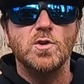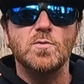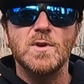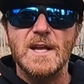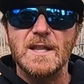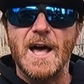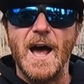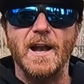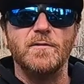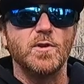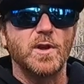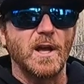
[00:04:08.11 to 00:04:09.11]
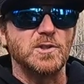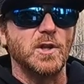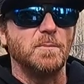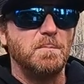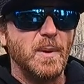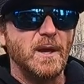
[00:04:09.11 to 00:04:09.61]
You need that if you're
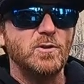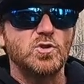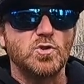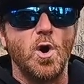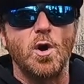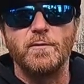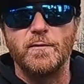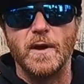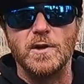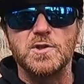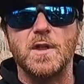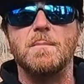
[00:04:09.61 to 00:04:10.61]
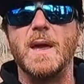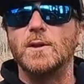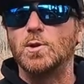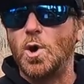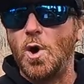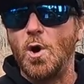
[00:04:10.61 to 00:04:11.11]
catching big, strong fish that make
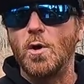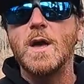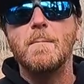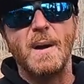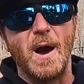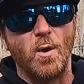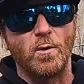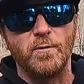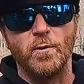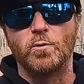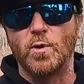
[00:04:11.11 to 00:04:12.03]
long, powerful